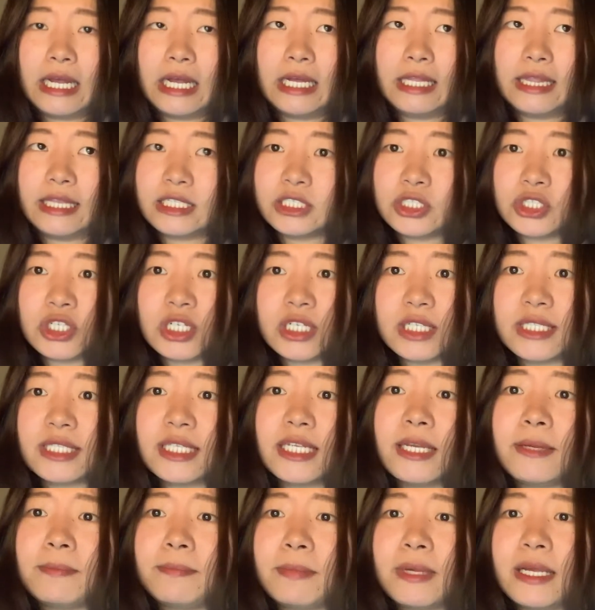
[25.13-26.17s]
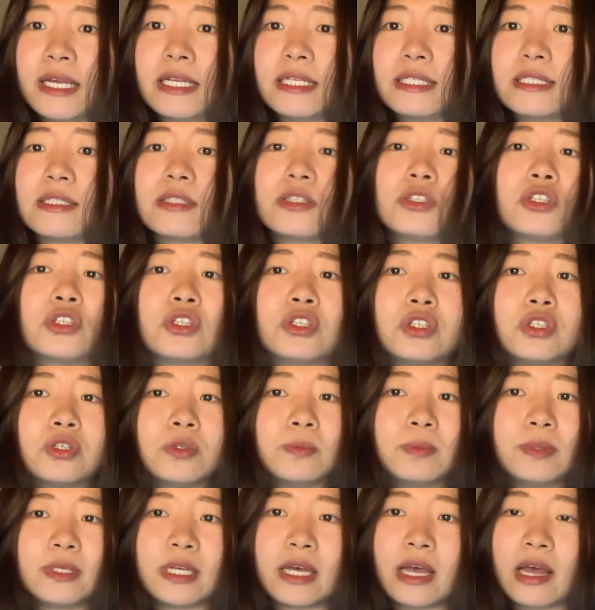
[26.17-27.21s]
literacy means to
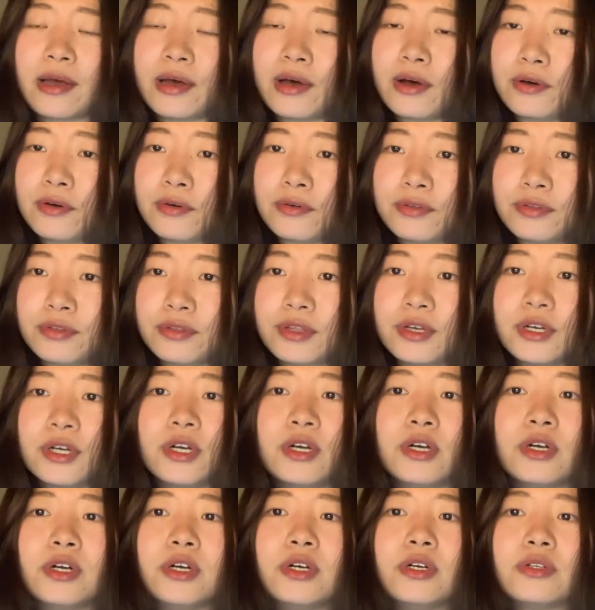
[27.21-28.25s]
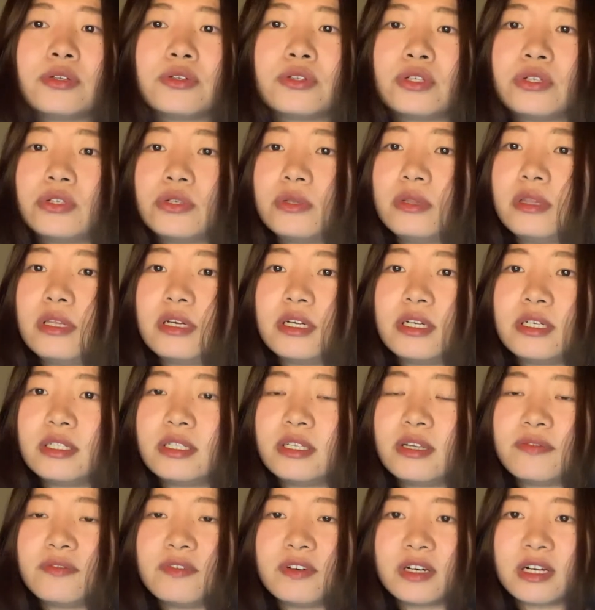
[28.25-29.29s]
be health, to learn
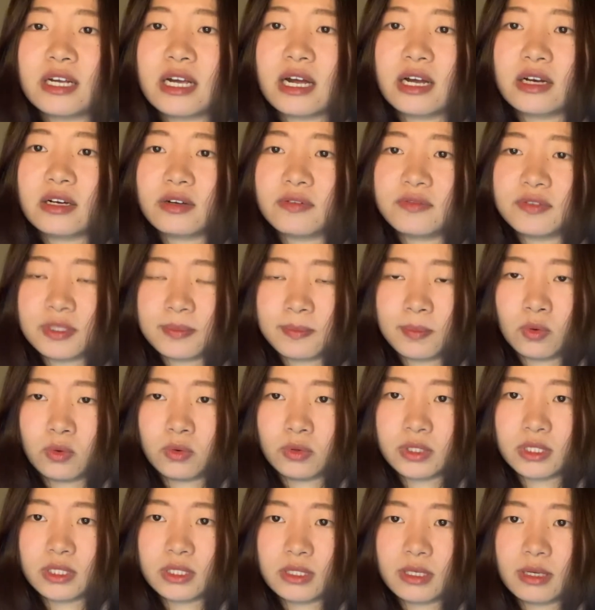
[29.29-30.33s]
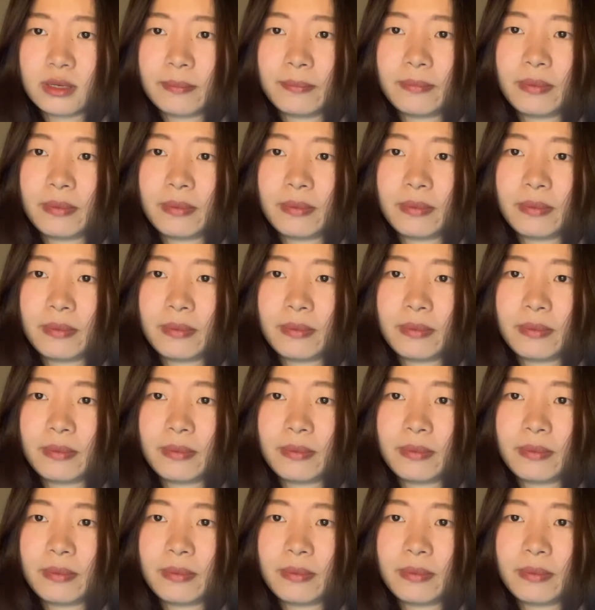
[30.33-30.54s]
different kind of sports.